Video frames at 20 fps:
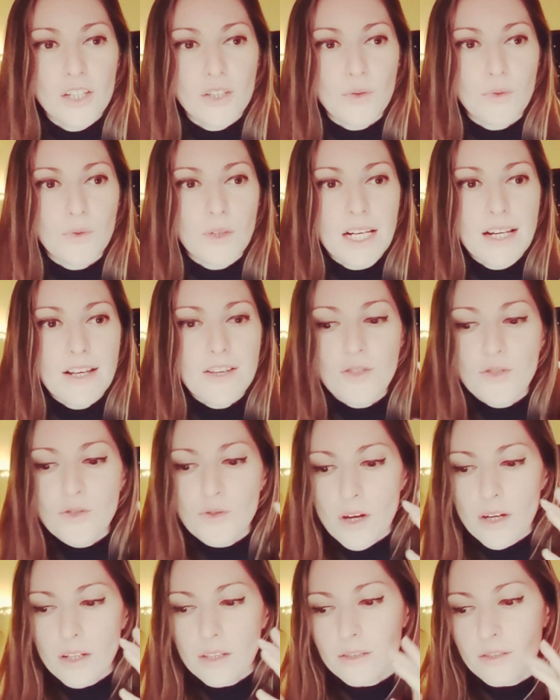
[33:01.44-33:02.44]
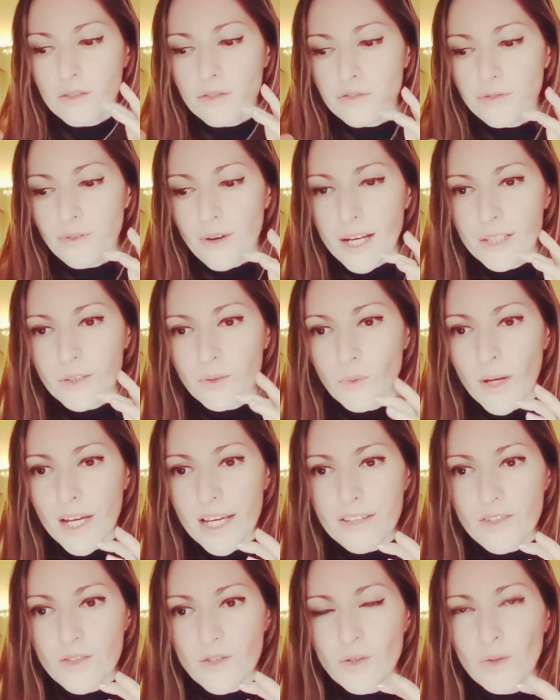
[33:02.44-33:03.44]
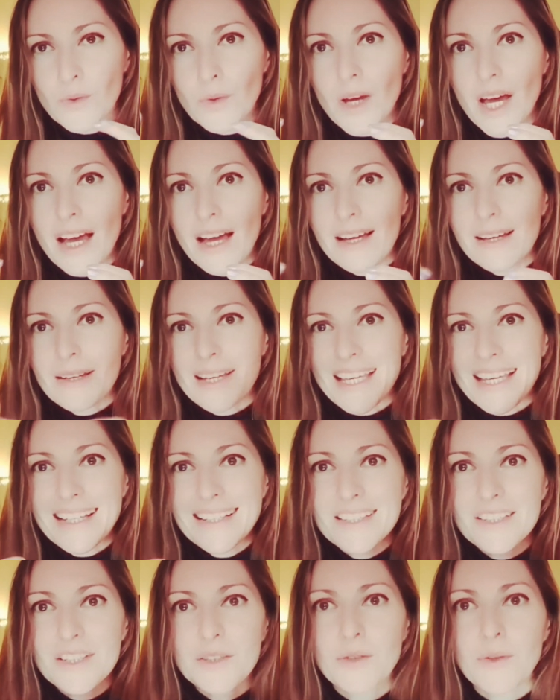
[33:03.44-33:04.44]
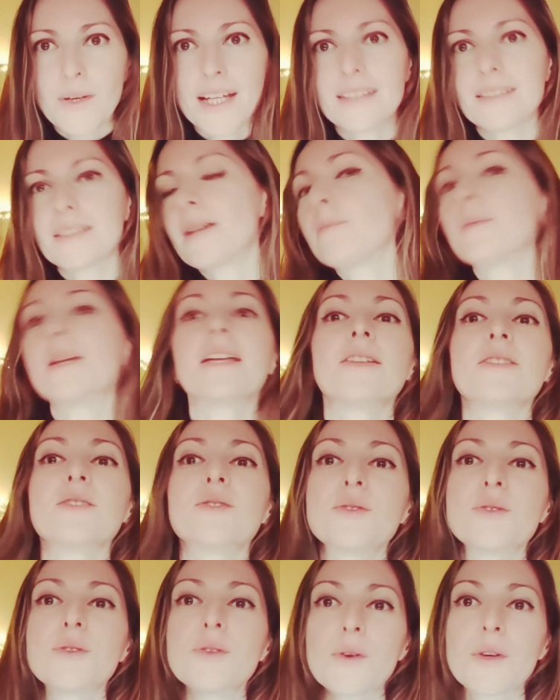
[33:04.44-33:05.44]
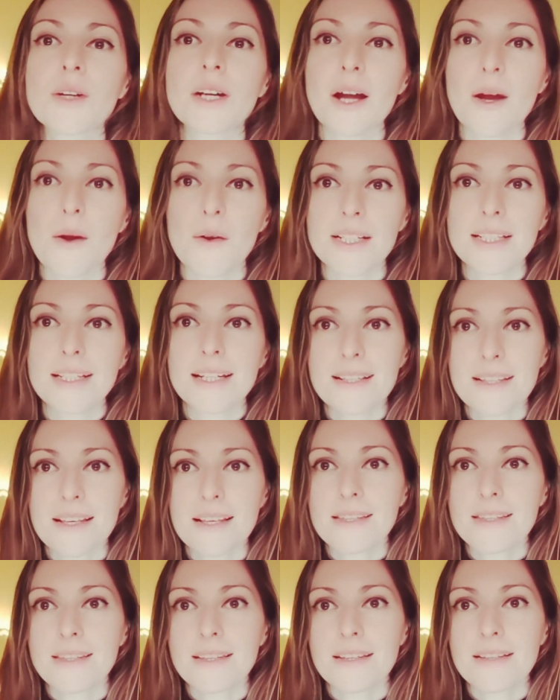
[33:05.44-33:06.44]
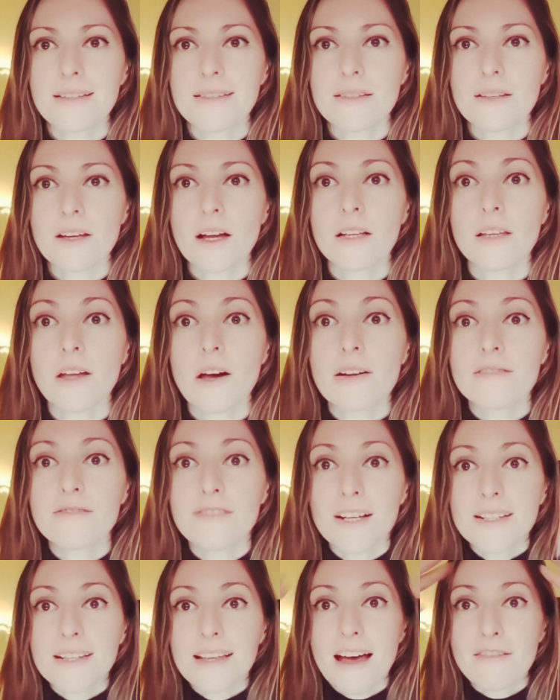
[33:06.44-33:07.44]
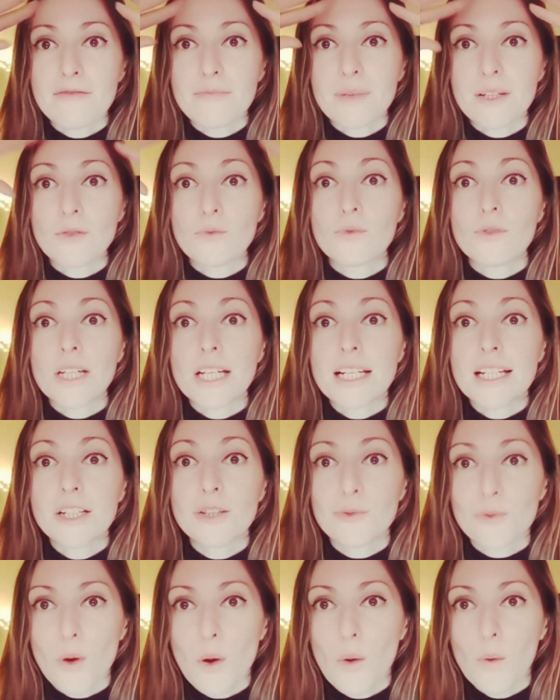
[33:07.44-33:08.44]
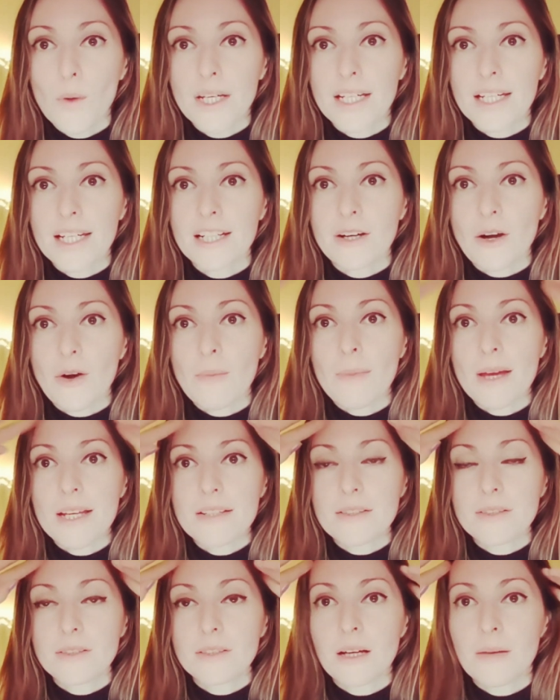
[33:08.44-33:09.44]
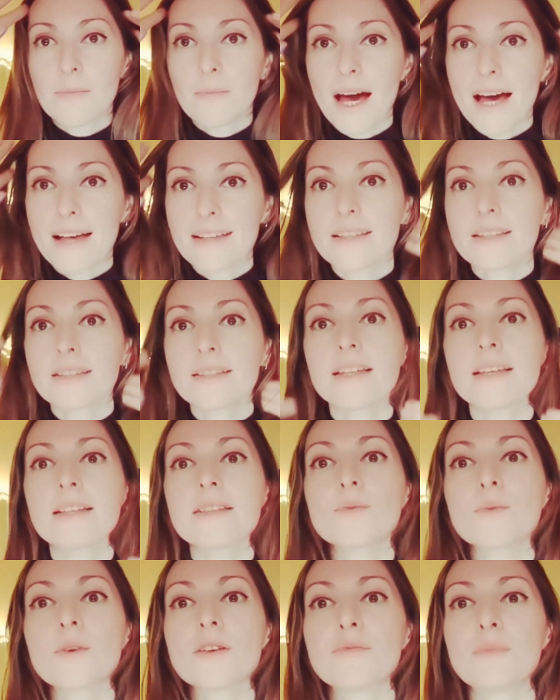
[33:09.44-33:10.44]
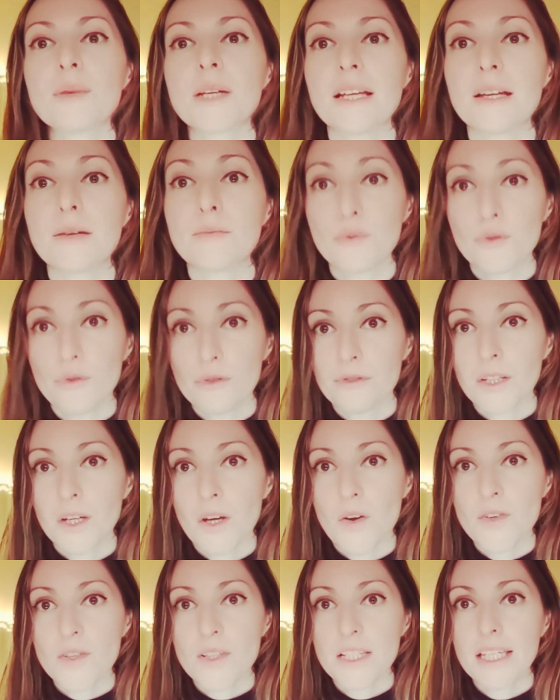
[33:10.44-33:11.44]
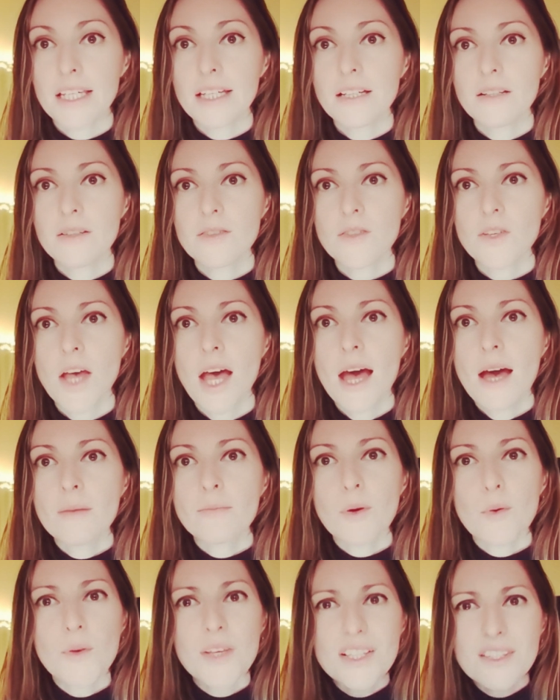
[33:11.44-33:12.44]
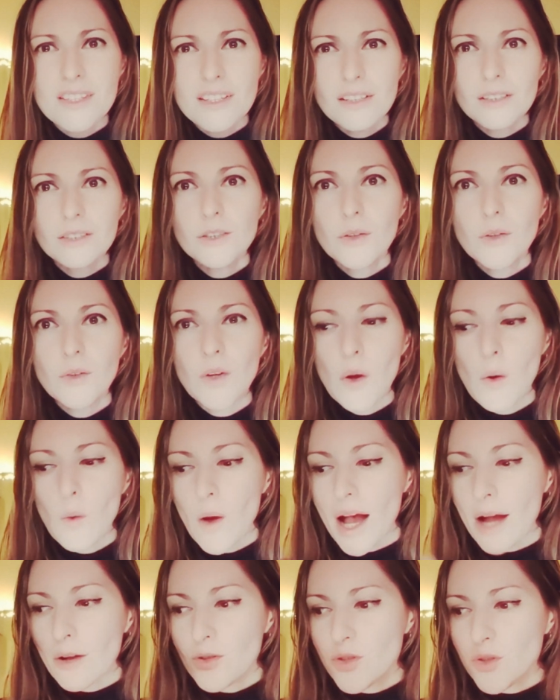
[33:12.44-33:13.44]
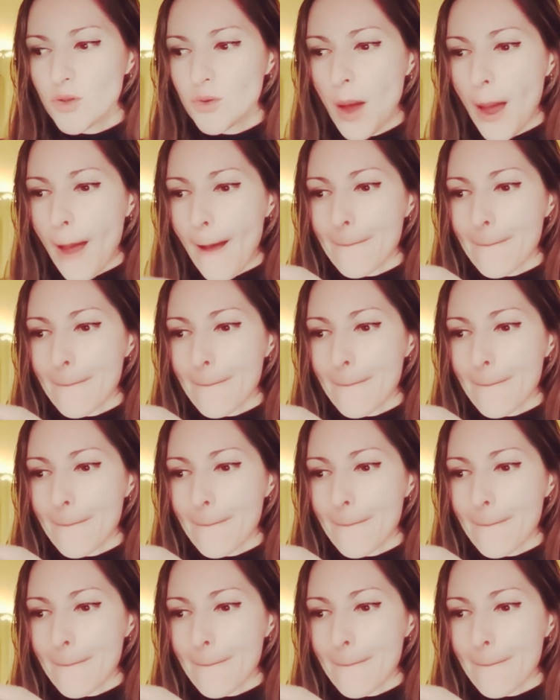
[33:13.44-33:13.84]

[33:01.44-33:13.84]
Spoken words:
you really struggle to find ways to integrate them into your current existence. A lot of us have been really growing in our mental capacities. We've been improving our skills, but we still don't know how to